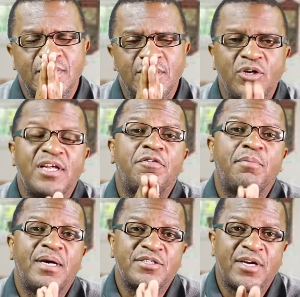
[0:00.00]
not
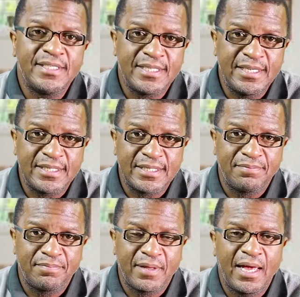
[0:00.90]
everybody's got internet.
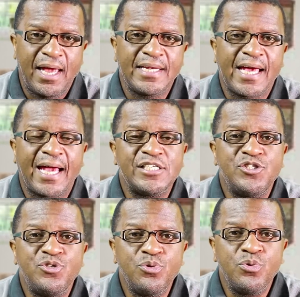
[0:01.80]
And I
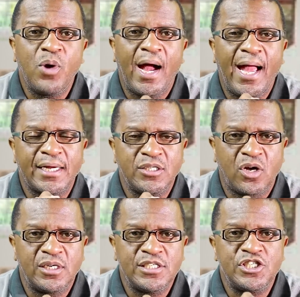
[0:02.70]
do
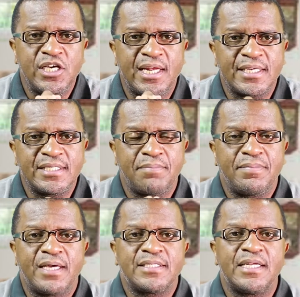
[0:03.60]
acknowledge and accept
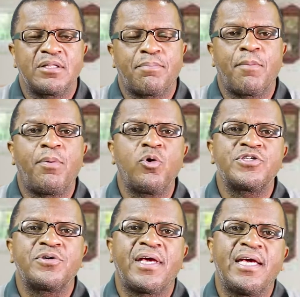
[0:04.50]
that. Now, the
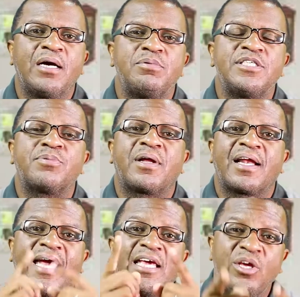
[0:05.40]
proposal here, which is what I
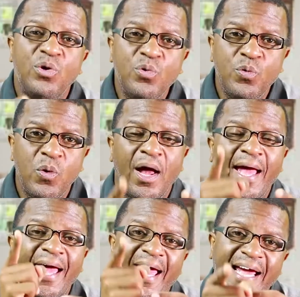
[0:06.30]
like you
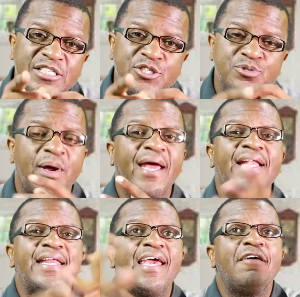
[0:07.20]
and you
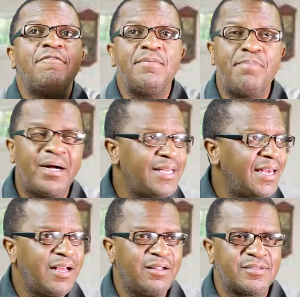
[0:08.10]
and everybody
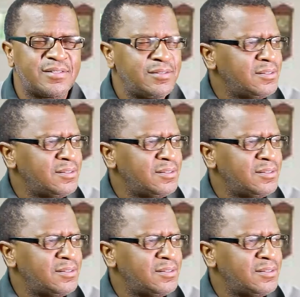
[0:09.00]
else,